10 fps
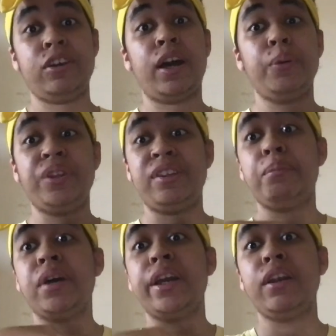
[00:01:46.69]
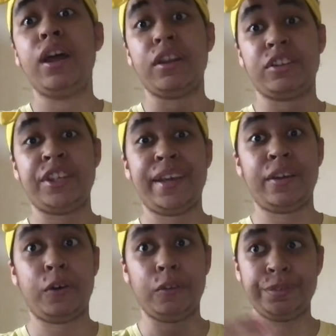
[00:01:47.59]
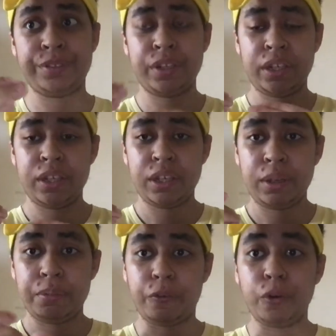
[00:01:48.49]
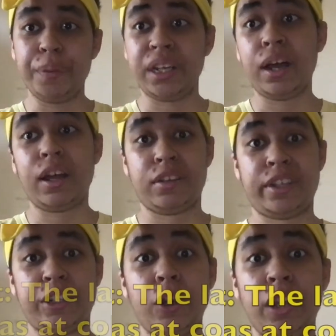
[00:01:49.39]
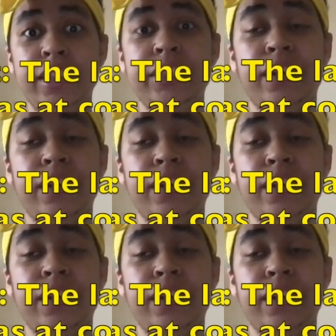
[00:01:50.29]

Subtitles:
I was in my last year of performing arts at college.